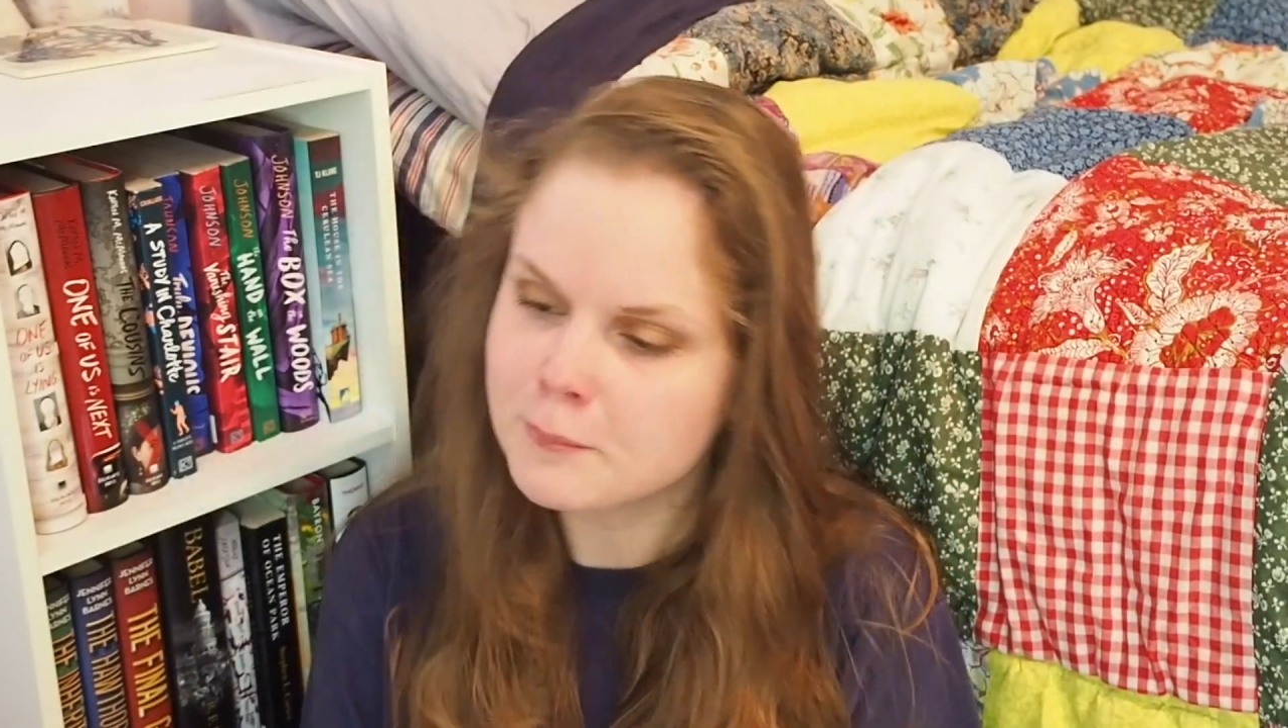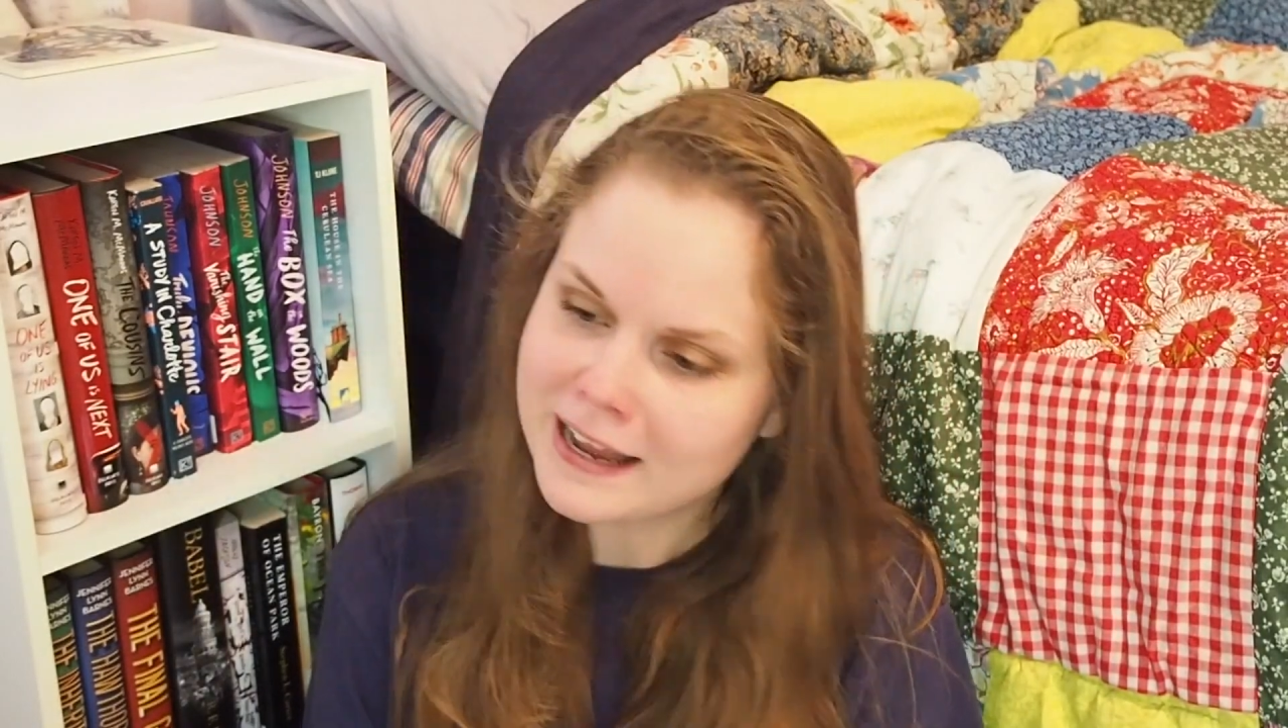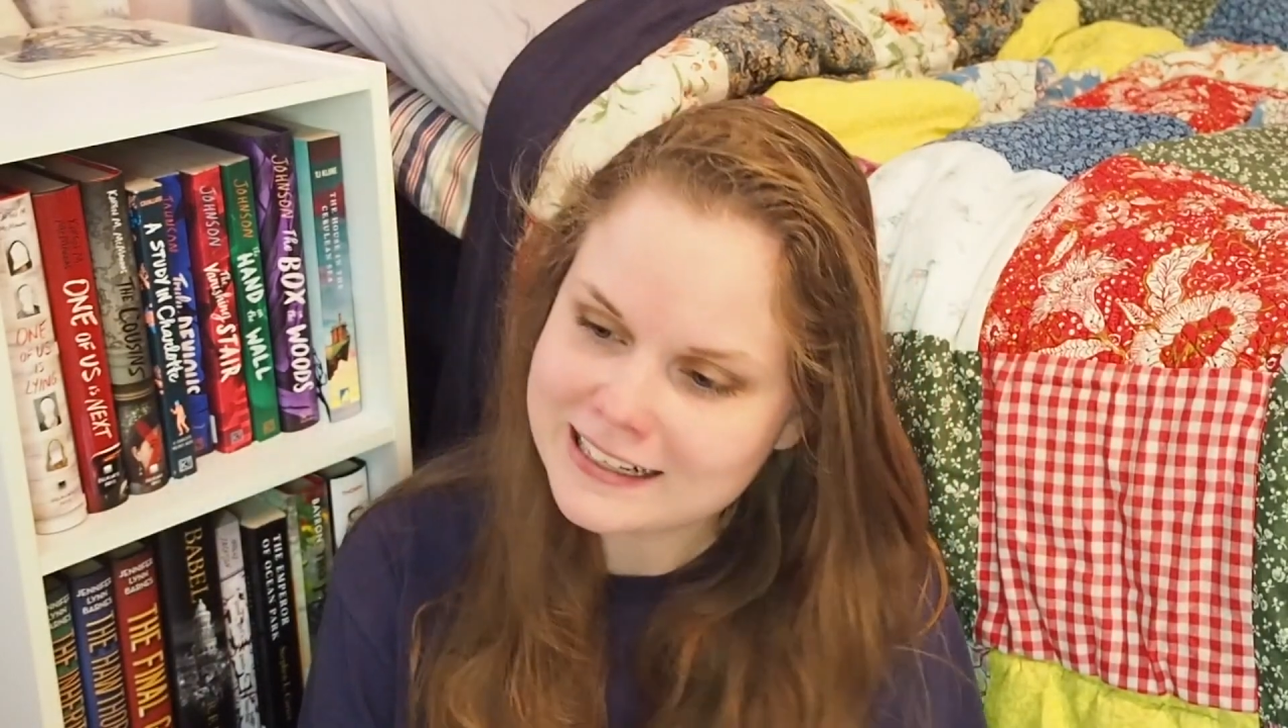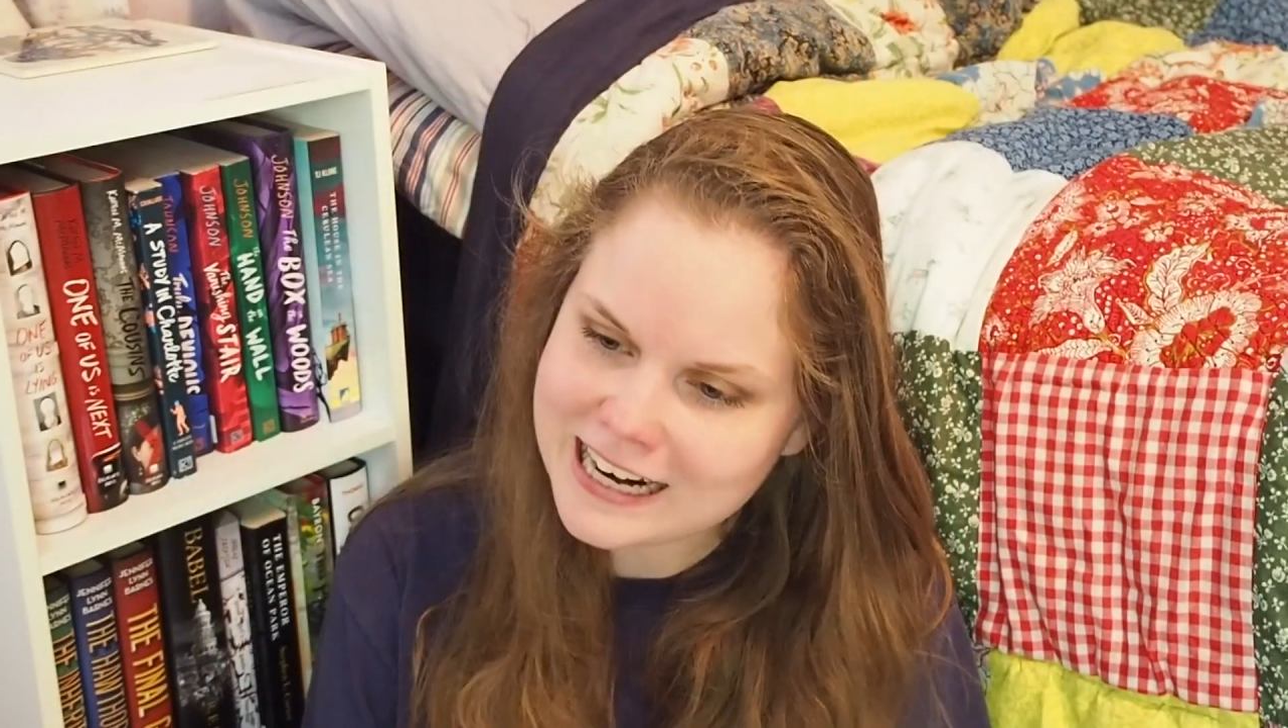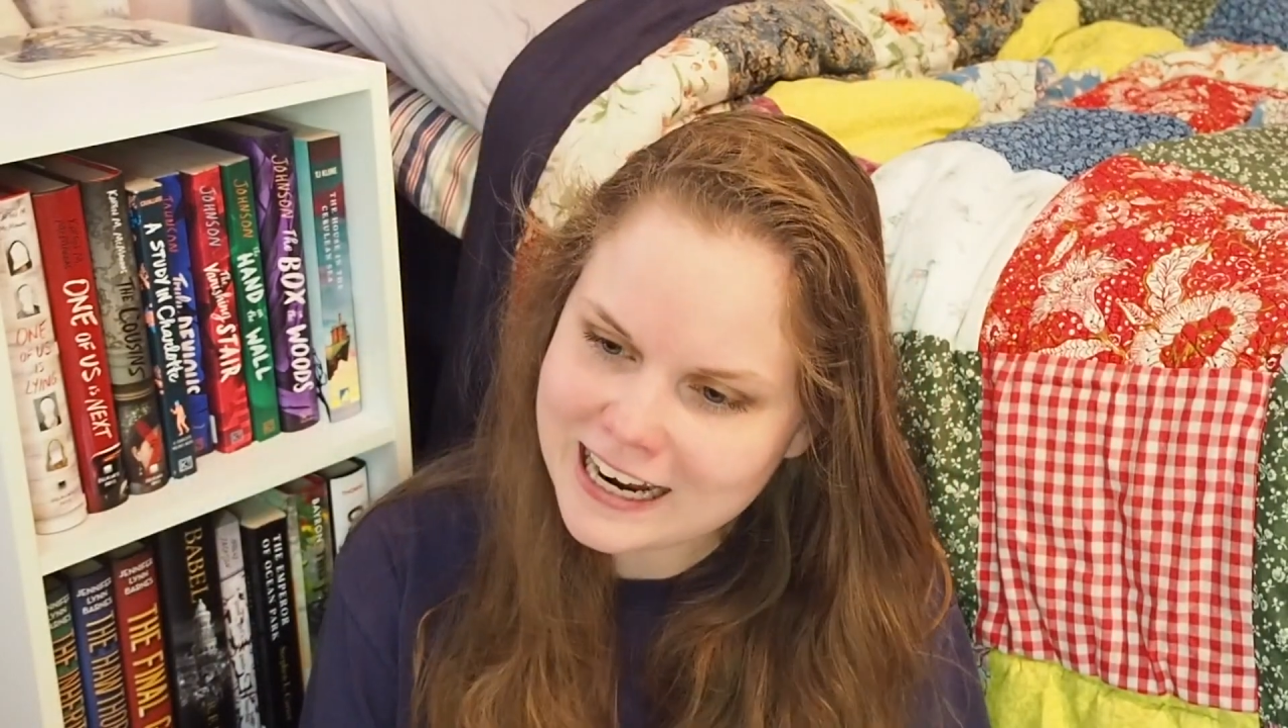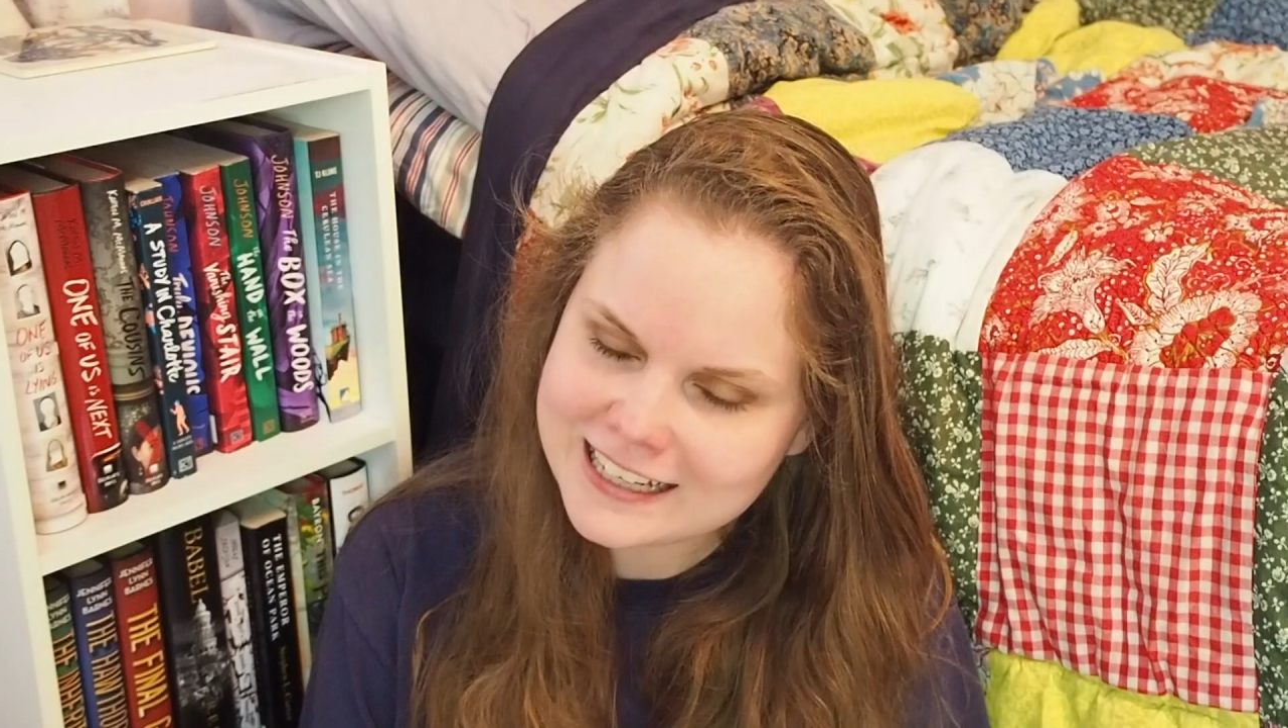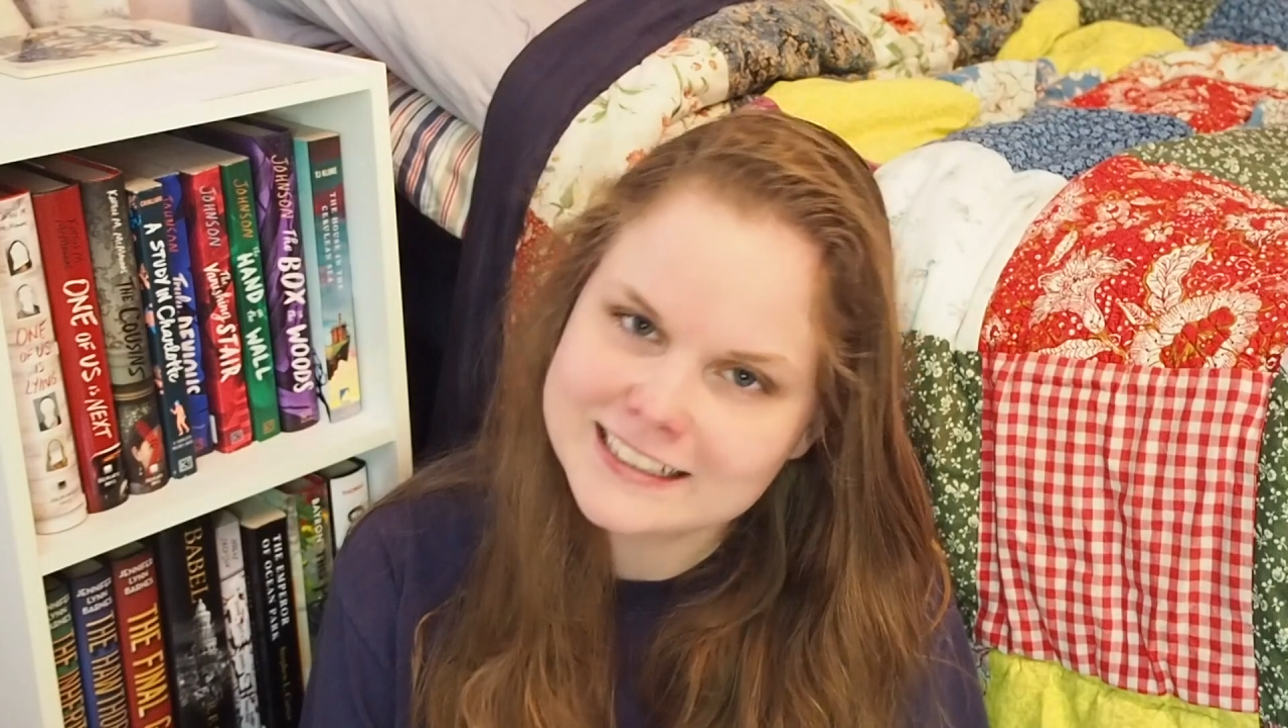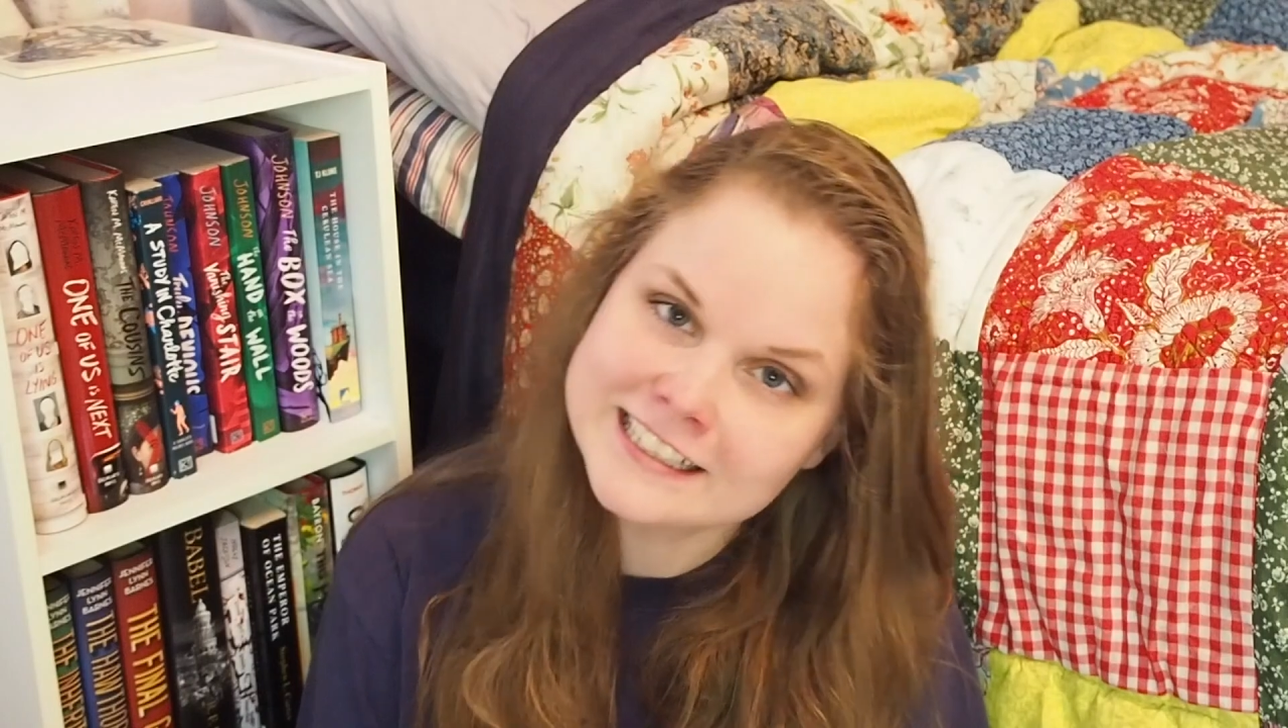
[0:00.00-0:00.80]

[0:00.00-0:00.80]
bad guy and